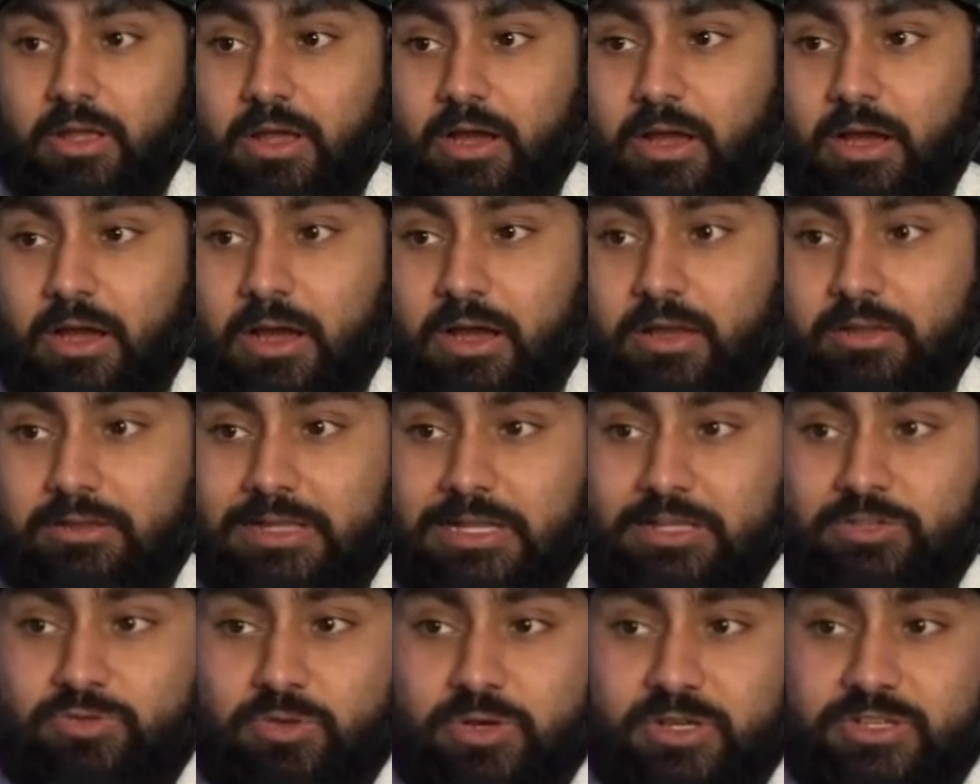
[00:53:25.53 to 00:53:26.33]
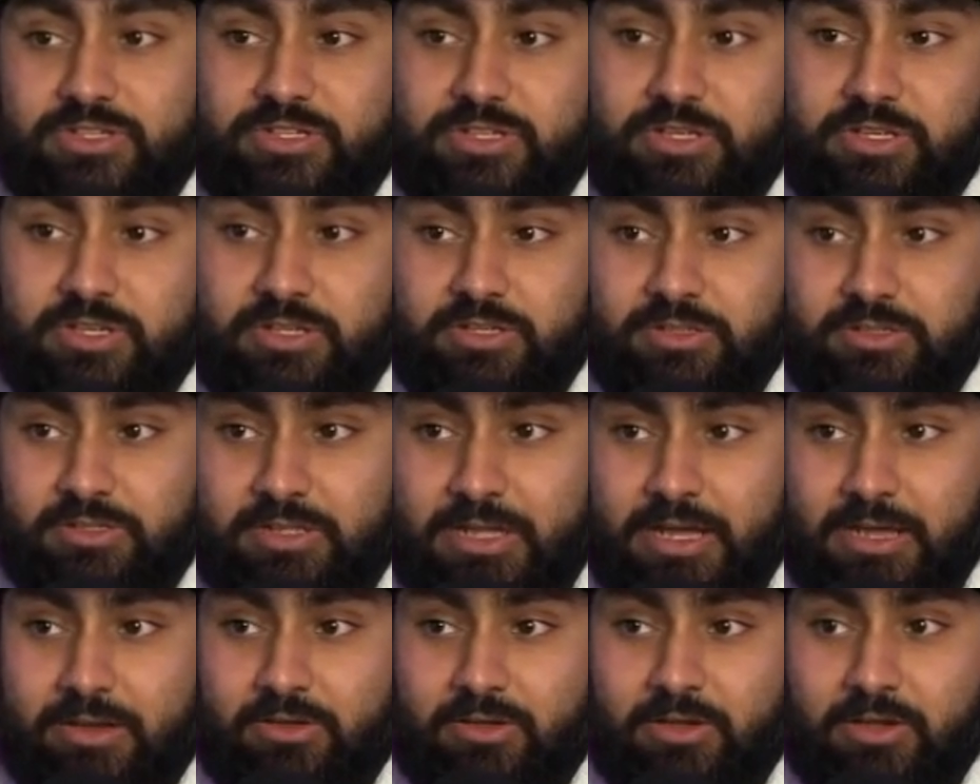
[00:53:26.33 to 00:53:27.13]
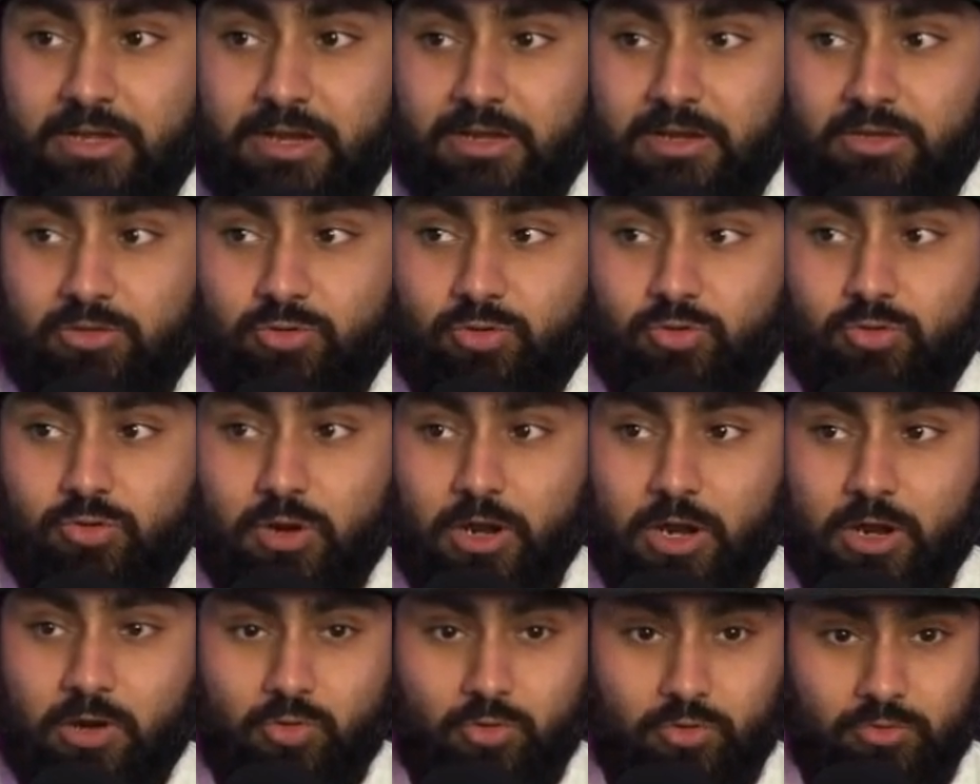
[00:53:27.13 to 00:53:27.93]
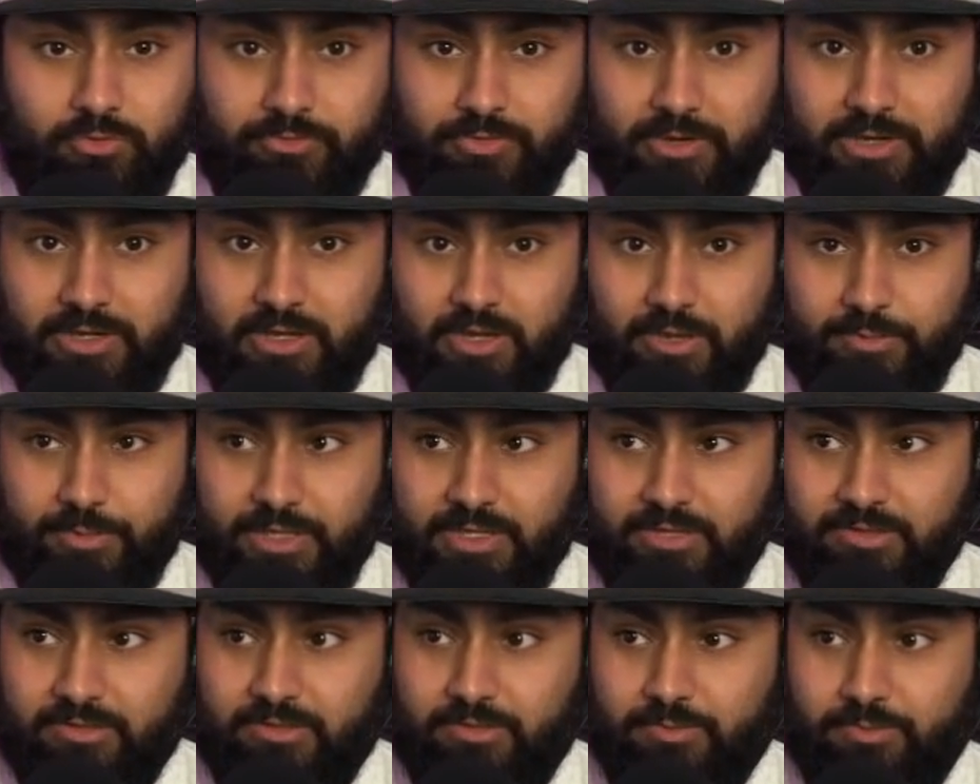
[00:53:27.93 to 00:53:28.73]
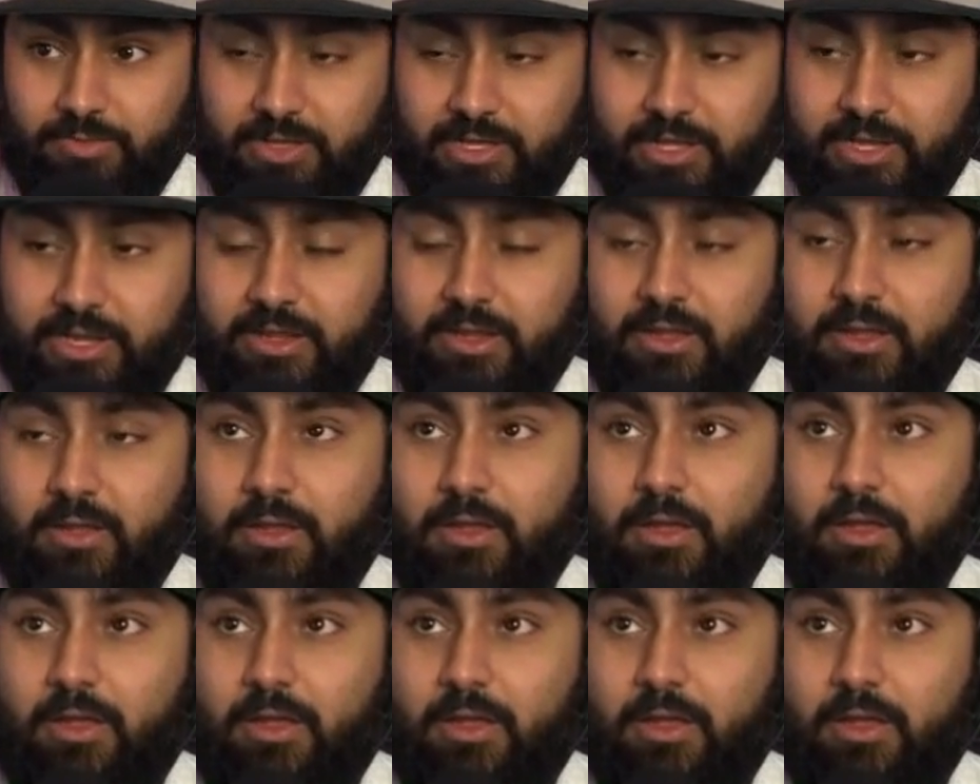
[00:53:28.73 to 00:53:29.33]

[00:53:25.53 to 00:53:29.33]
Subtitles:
That's where I see that kind of Luke Rockhold fight coming into play.